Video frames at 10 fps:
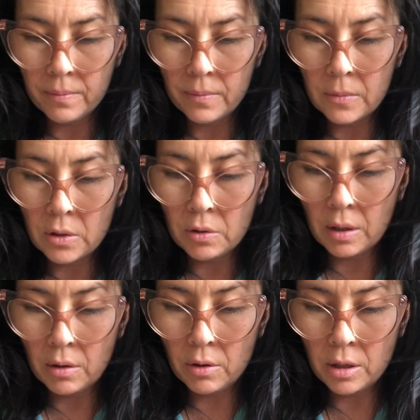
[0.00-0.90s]
So the
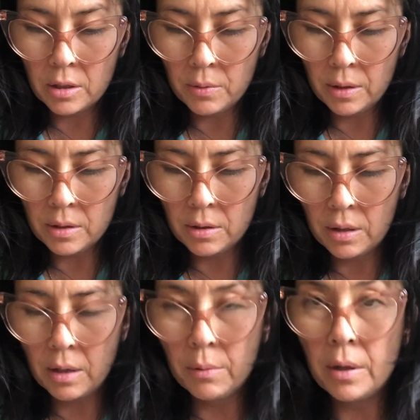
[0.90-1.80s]
other cards we got
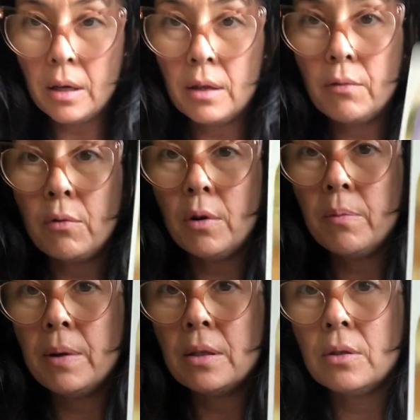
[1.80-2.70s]
the Four of
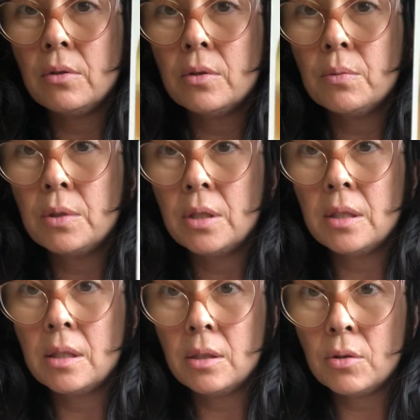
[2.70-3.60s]
Pentacles, which
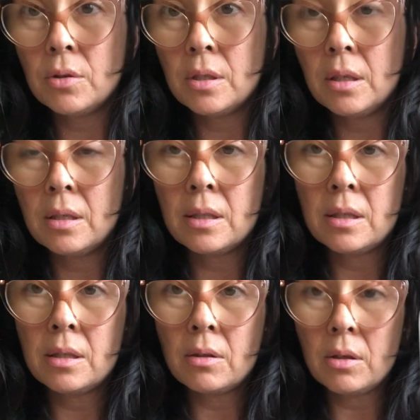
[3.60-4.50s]
is interesting because this
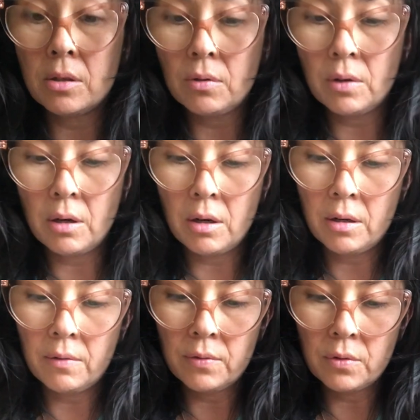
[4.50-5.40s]
is also a card
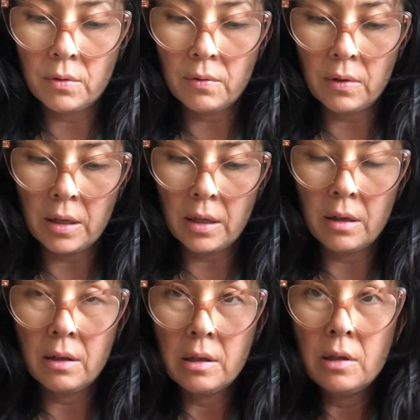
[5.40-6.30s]
of sort of like
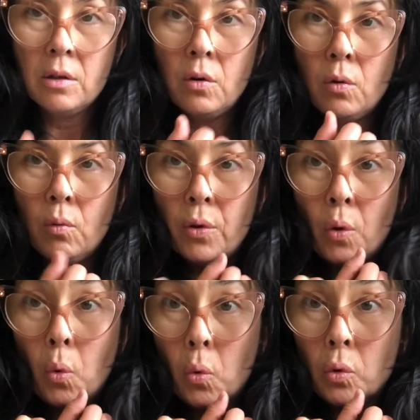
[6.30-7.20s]

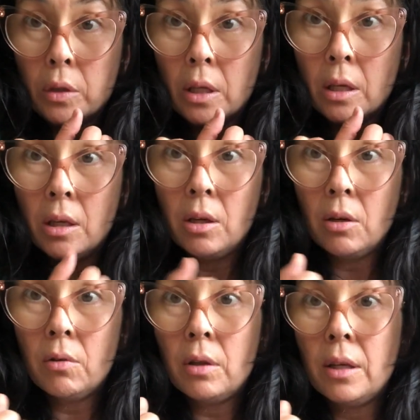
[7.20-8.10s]
withholding, you
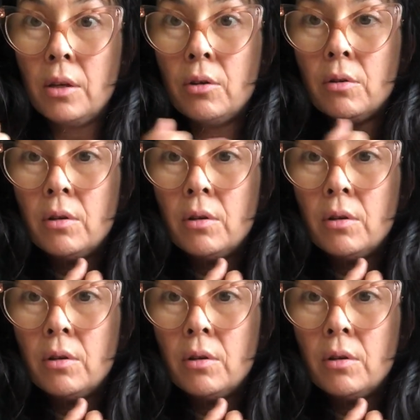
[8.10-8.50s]
know, like you're